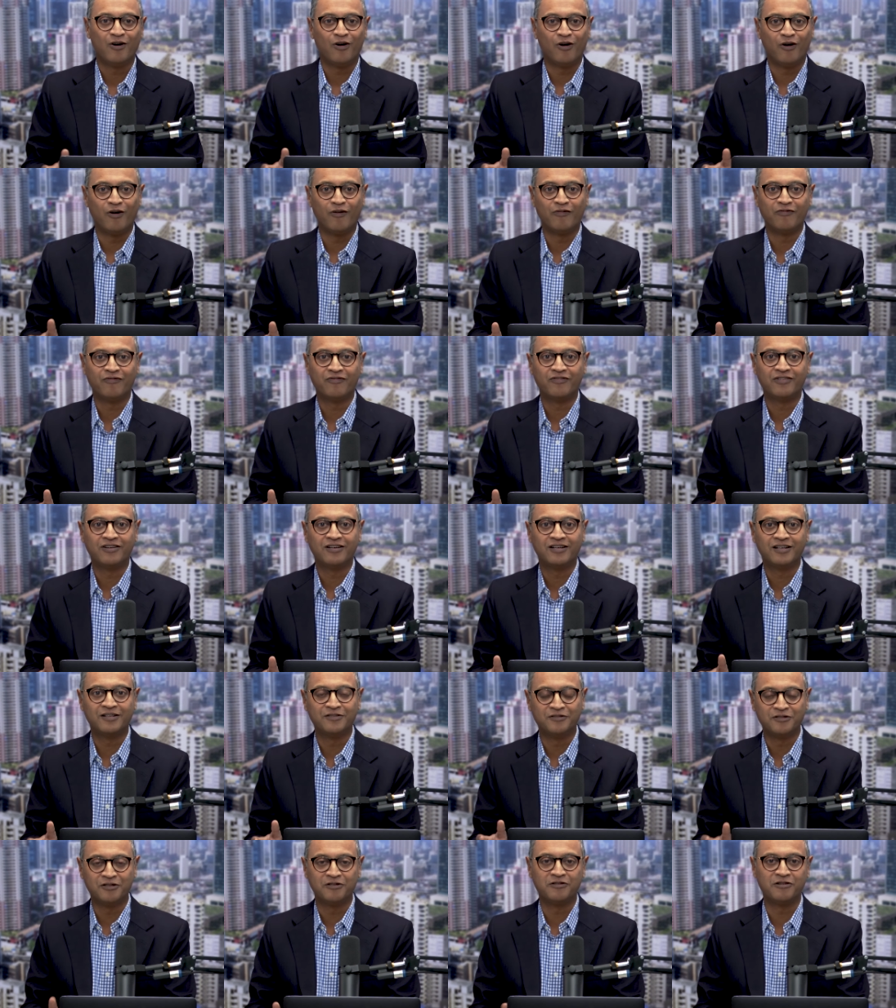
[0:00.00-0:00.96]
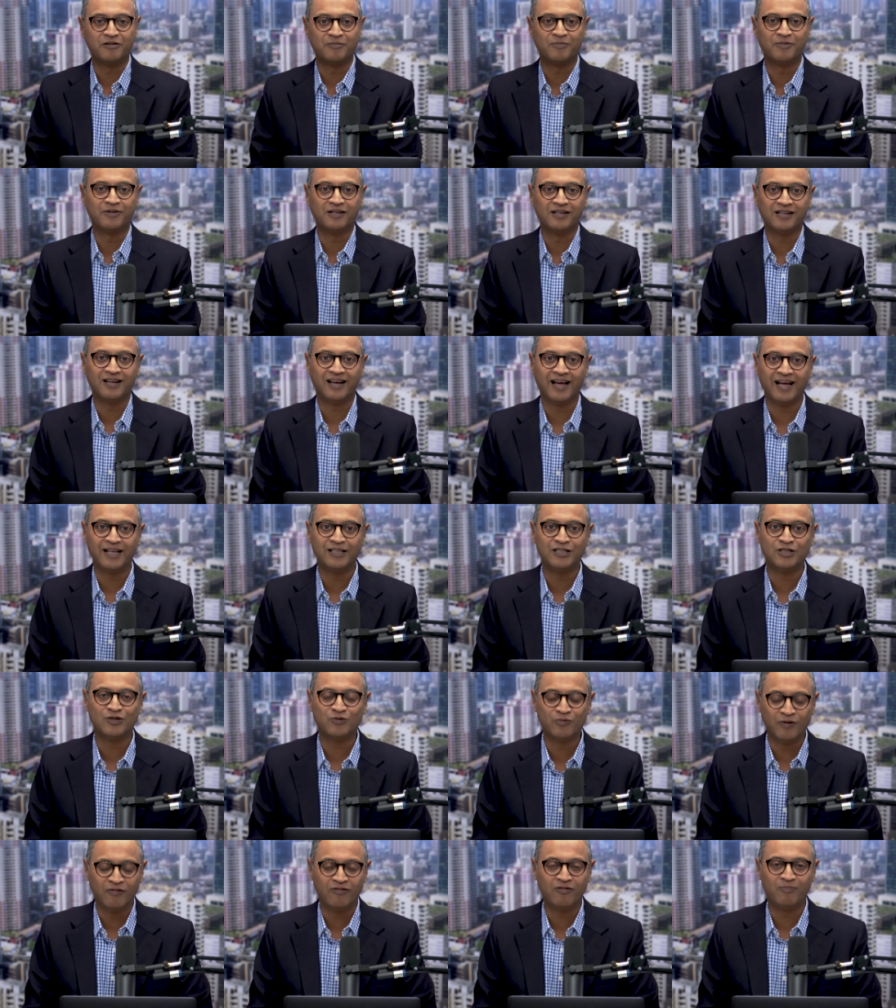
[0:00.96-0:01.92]
of considerable and
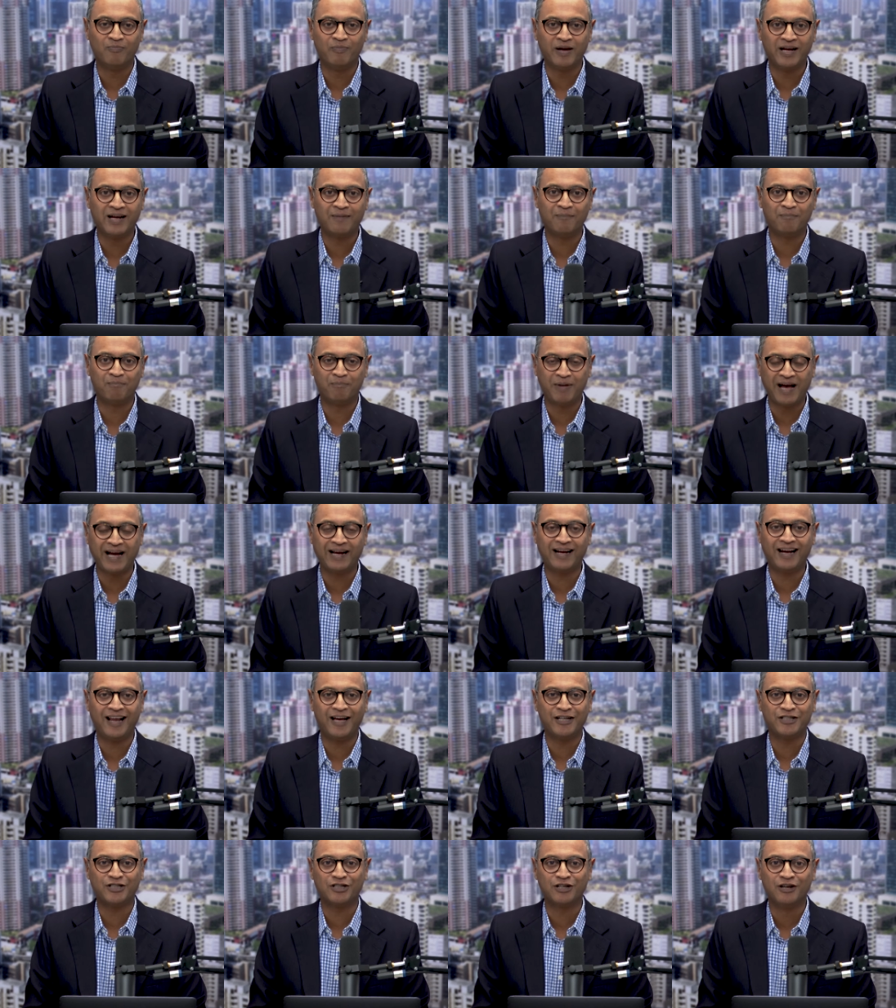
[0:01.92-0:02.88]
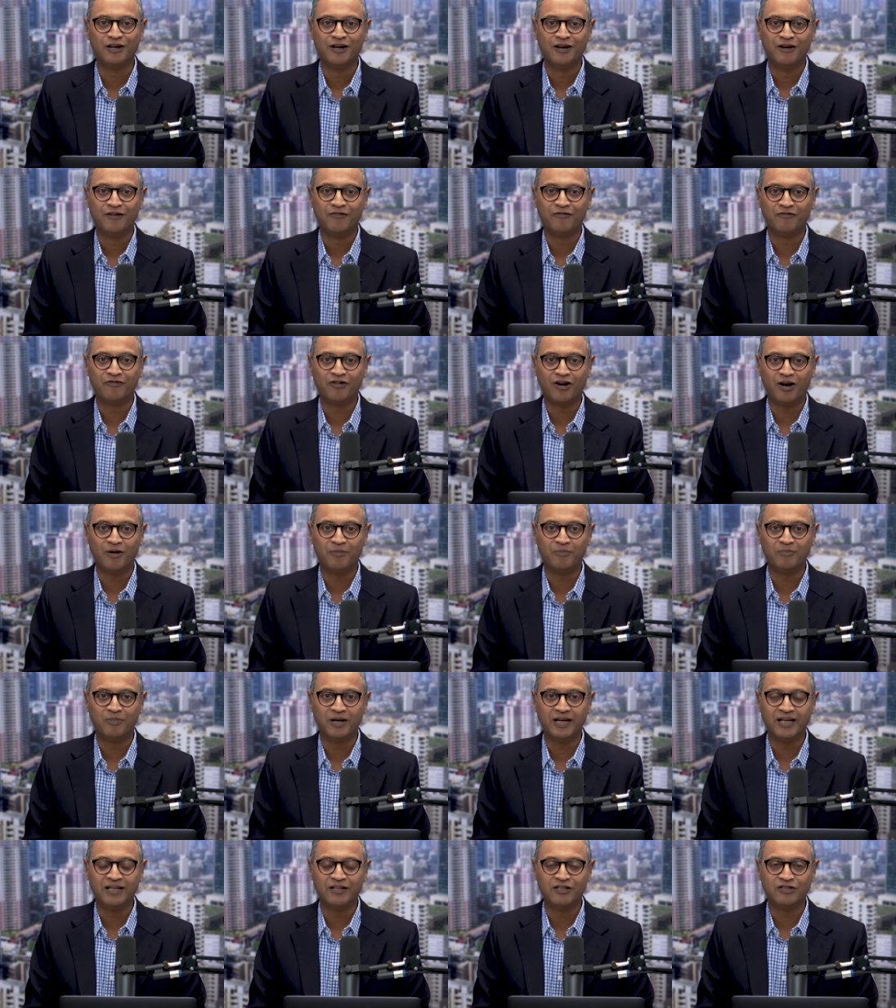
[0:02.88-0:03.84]
swift big backlash
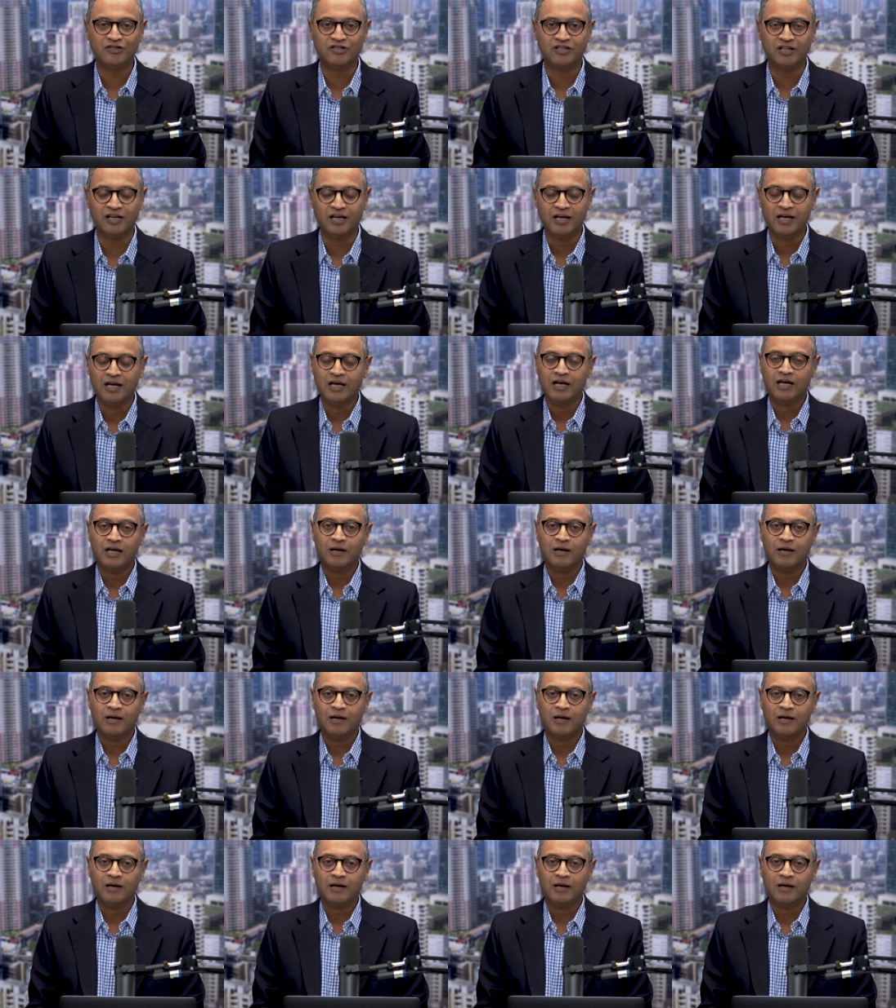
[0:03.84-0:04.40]
from industry.